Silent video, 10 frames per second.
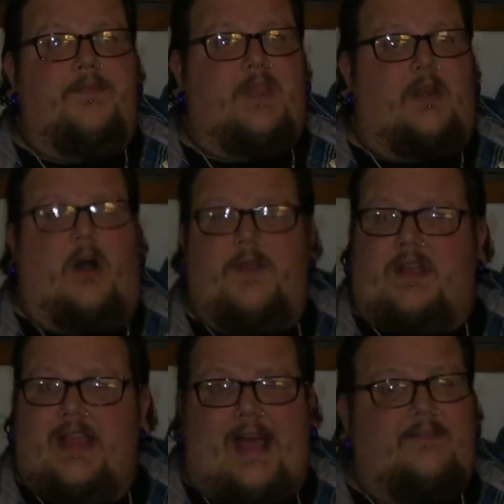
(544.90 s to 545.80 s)
did all the
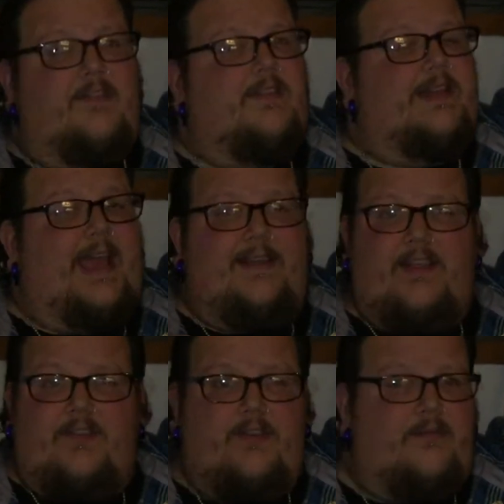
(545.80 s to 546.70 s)
classes, the
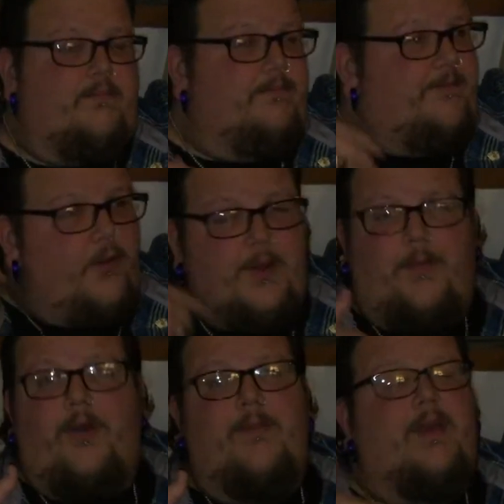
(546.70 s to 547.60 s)
dietitian phone
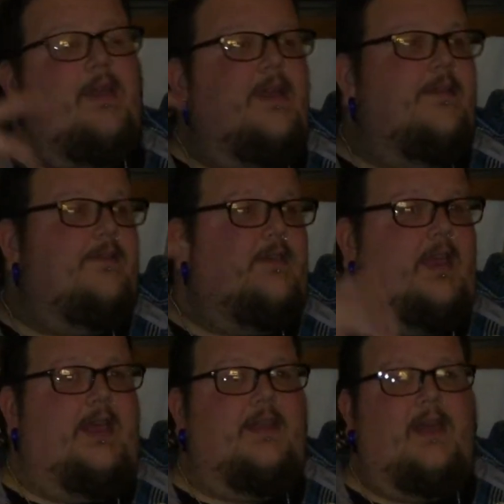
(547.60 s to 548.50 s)
appointments,
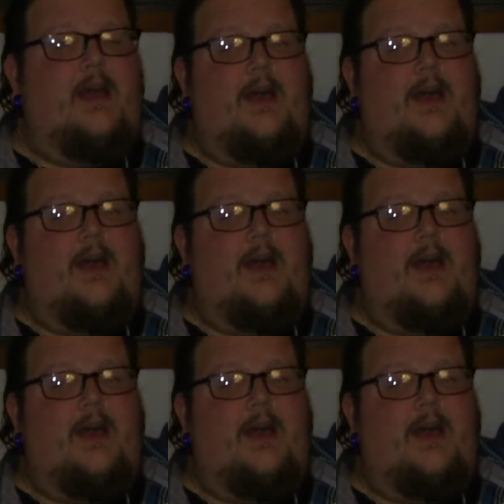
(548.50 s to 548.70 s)
and